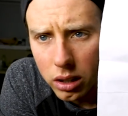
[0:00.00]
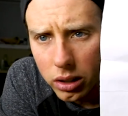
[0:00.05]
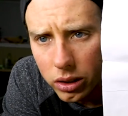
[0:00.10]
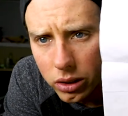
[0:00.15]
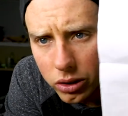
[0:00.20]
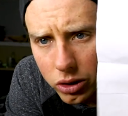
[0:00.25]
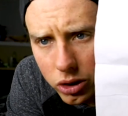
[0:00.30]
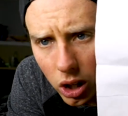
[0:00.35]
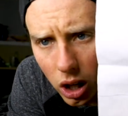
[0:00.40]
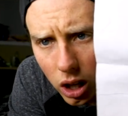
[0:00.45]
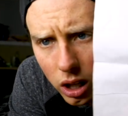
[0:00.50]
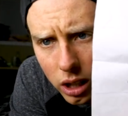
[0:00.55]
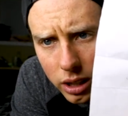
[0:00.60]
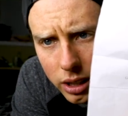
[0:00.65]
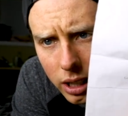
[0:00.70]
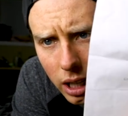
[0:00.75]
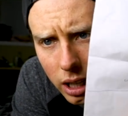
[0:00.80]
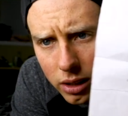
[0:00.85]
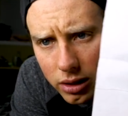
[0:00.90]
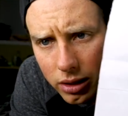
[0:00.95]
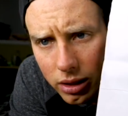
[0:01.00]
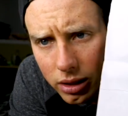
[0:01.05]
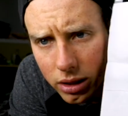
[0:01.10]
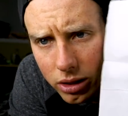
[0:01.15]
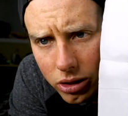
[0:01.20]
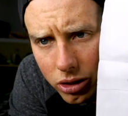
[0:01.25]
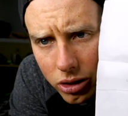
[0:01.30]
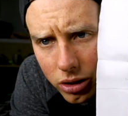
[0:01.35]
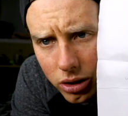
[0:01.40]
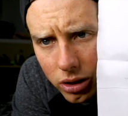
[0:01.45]
Little
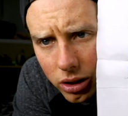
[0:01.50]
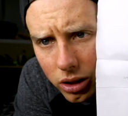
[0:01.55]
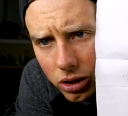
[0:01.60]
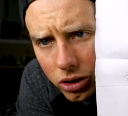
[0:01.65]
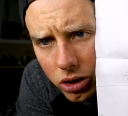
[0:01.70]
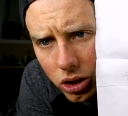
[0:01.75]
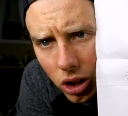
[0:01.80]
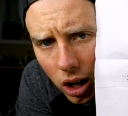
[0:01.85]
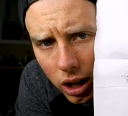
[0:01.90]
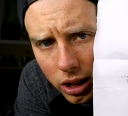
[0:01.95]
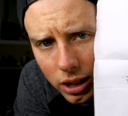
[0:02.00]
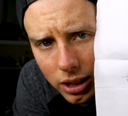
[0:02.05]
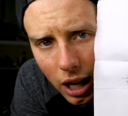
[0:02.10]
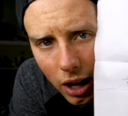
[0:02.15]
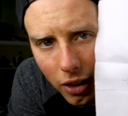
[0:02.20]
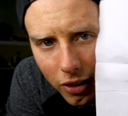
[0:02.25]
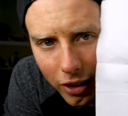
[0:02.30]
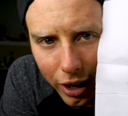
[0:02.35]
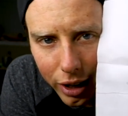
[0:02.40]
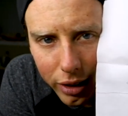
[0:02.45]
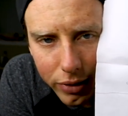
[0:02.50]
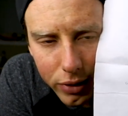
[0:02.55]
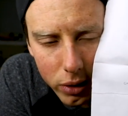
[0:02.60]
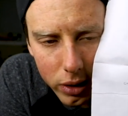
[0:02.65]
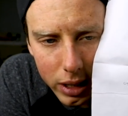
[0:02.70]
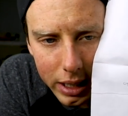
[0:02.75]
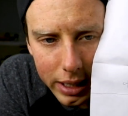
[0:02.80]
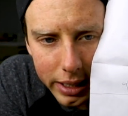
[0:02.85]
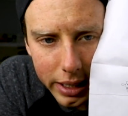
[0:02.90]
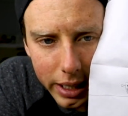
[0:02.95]
drawings down there if
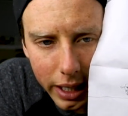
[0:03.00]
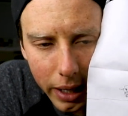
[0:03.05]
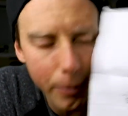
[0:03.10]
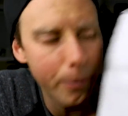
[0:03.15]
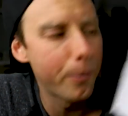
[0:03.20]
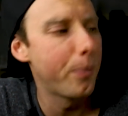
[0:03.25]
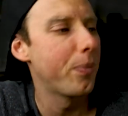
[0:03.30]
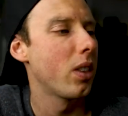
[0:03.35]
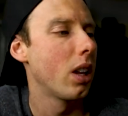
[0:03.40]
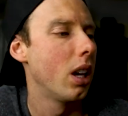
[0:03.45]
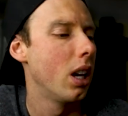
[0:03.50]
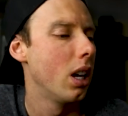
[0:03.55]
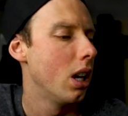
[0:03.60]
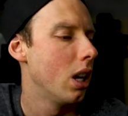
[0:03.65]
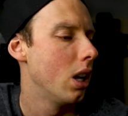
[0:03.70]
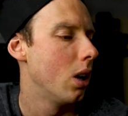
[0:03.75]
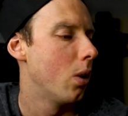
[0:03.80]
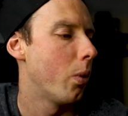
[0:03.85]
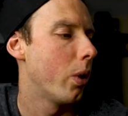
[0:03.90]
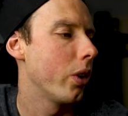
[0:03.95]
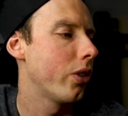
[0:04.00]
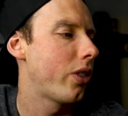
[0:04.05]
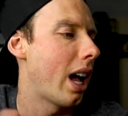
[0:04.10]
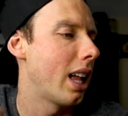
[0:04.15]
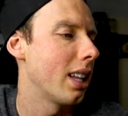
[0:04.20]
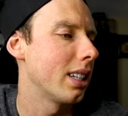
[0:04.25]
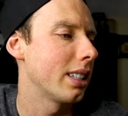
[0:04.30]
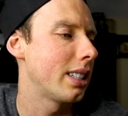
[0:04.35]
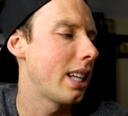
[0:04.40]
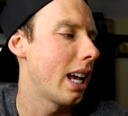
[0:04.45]
you can see it. Well,
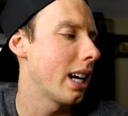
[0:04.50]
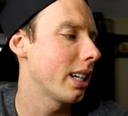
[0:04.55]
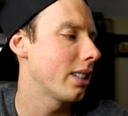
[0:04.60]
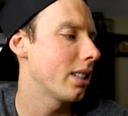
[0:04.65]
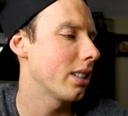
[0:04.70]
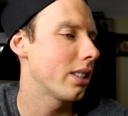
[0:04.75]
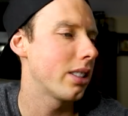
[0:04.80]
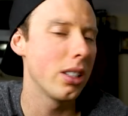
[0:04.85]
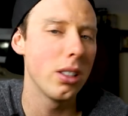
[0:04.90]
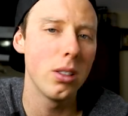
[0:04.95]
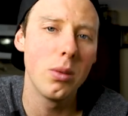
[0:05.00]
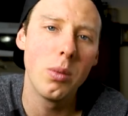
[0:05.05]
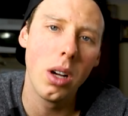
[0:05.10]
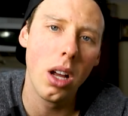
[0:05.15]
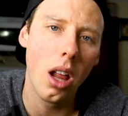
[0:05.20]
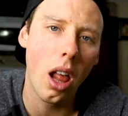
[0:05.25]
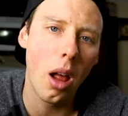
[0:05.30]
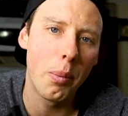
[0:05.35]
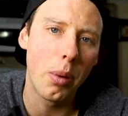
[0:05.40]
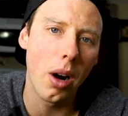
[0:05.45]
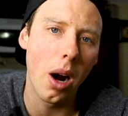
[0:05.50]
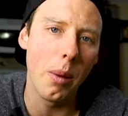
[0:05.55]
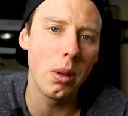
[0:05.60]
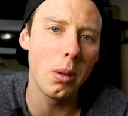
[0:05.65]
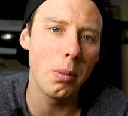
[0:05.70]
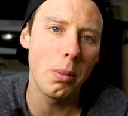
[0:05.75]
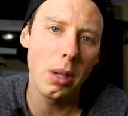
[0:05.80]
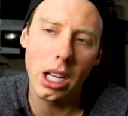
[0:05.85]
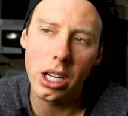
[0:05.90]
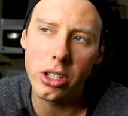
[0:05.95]
Dallas, Texas, dude. Well, I'll
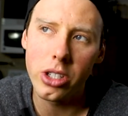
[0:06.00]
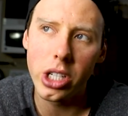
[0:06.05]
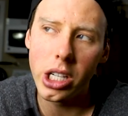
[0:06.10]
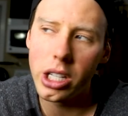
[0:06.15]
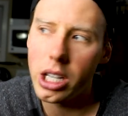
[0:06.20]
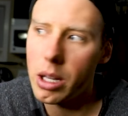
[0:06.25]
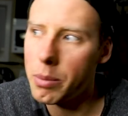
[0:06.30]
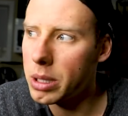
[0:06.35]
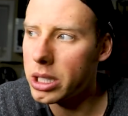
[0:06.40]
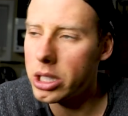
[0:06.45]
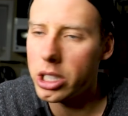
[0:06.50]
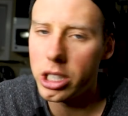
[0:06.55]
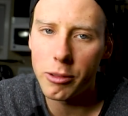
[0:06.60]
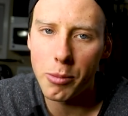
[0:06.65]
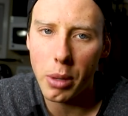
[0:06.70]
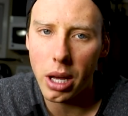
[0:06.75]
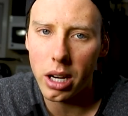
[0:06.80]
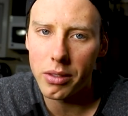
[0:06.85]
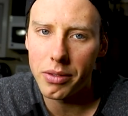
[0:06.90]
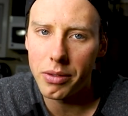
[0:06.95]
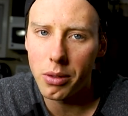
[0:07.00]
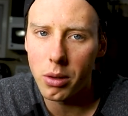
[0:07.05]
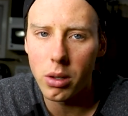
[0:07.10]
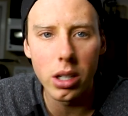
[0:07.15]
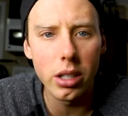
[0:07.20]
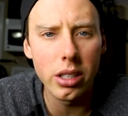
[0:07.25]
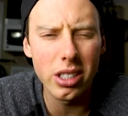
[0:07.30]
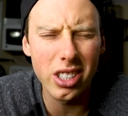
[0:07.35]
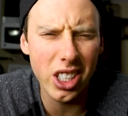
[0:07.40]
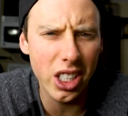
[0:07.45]
probably be at Jared Epic's Nerf Battle
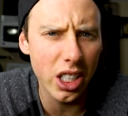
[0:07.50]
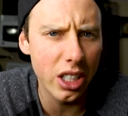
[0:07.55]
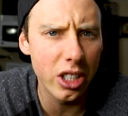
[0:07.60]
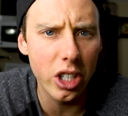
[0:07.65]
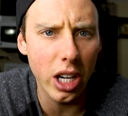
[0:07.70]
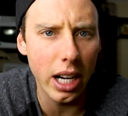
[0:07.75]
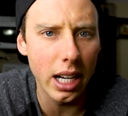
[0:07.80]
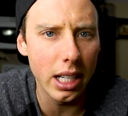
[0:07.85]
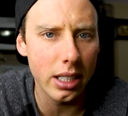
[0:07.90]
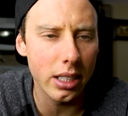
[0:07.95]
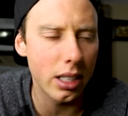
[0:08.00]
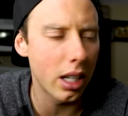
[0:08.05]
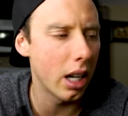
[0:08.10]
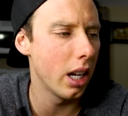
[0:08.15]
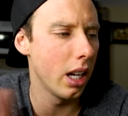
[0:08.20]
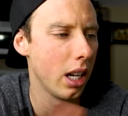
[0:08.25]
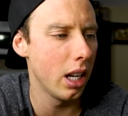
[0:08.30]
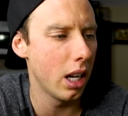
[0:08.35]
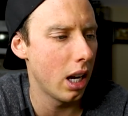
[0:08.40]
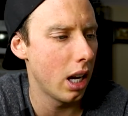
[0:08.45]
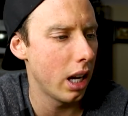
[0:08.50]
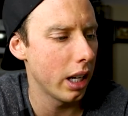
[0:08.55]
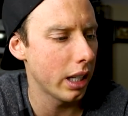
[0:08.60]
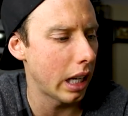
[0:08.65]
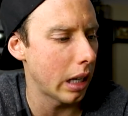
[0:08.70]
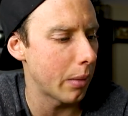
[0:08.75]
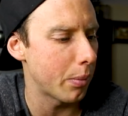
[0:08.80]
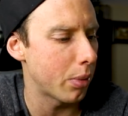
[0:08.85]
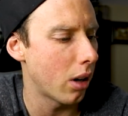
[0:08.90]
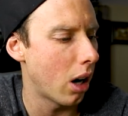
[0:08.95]
4. There's a good chance. I
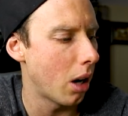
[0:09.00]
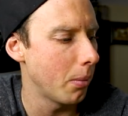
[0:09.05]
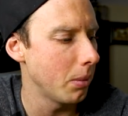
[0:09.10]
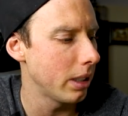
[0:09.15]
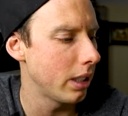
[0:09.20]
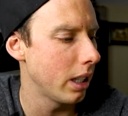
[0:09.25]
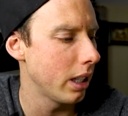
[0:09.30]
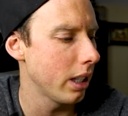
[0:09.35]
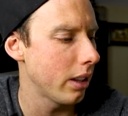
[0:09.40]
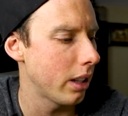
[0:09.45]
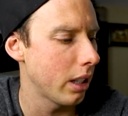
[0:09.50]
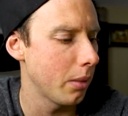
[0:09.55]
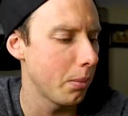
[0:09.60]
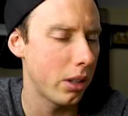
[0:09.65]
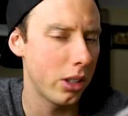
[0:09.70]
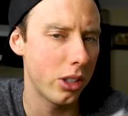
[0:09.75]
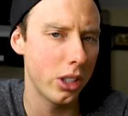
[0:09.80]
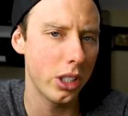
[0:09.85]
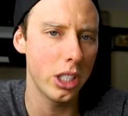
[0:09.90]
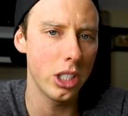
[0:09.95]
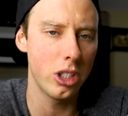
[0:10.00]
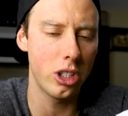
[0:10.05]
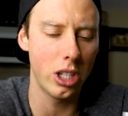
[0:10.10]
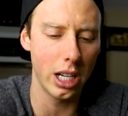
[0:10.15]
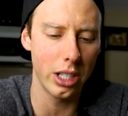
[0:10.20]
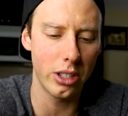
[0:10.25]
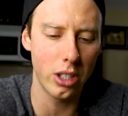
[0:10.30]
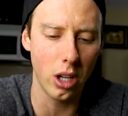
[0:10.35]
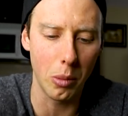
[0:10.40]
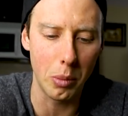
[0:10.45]
can't promise anything, but there's a good
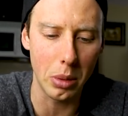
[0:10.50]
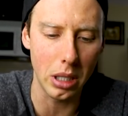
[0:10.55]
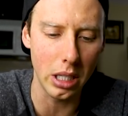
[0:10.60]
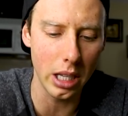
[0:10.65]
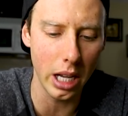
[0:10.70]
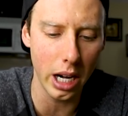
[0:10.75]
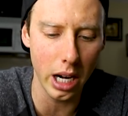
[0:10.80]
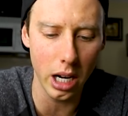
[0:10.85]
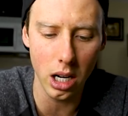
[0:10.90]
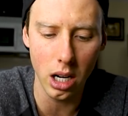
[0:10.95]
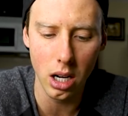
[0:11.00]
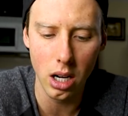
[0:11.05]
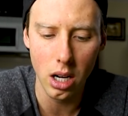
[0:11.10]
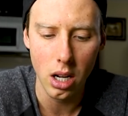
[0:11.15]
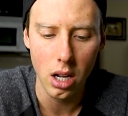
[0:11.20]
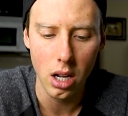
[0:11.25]
chance I'll be there.